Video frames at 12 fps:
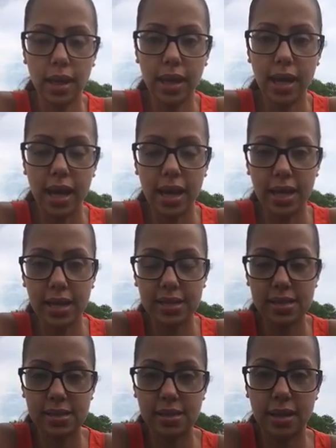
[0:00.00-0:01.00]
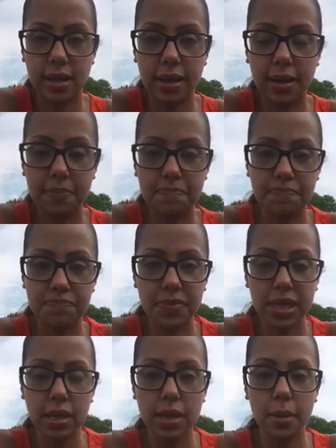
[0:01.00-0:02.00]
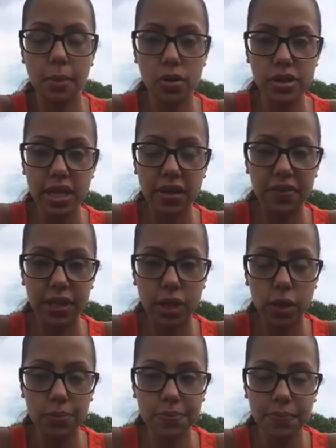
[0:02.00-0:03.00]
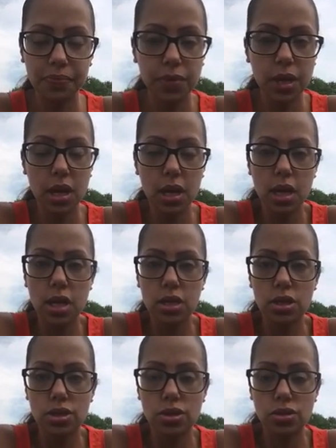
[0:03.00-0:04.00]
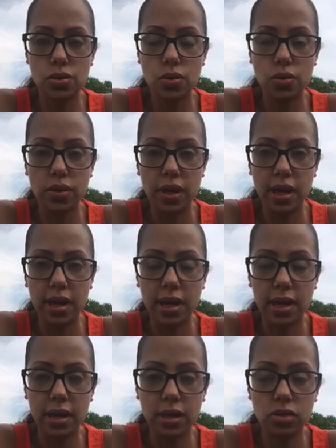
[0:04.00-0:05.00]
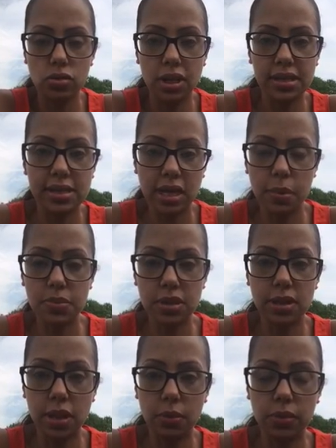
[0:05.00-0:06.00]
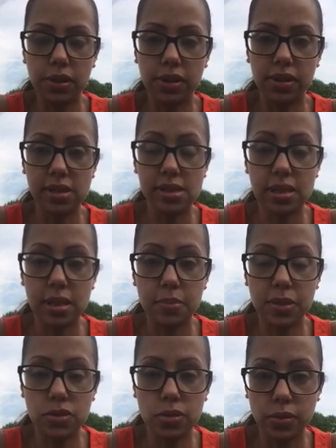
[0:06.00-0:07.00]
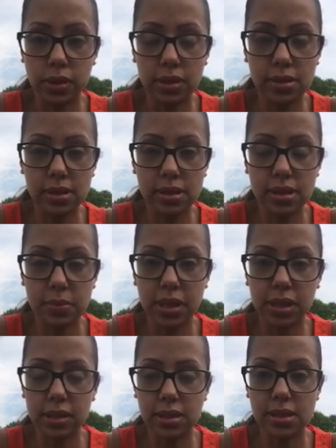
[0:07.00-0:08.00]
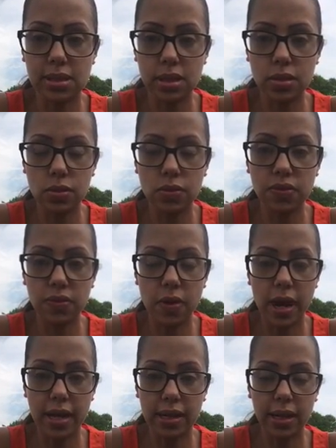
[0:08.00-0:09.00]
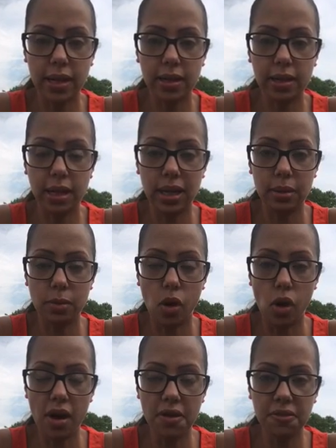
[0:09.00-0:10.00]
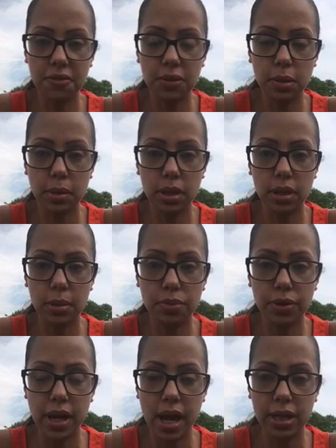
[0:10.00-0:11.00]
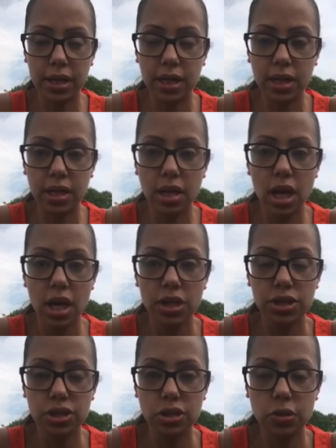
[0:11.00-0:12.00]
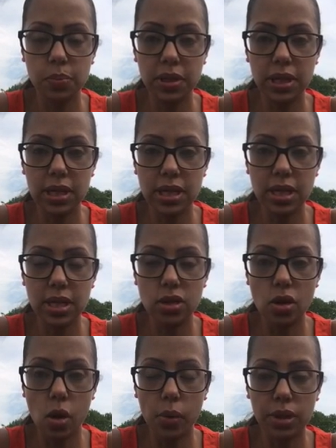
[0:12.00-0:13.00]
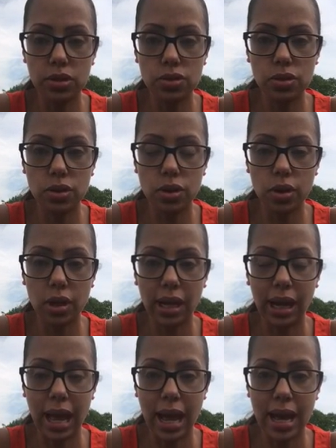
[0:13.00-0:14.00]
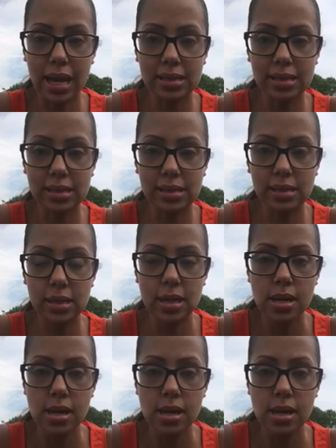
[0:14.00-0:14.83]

Hey guys, um, posting a video so that you can stay up to date with the things that I've been doing. Since I'm not gonna see you Friday, I am off, but Brianna should be going to your class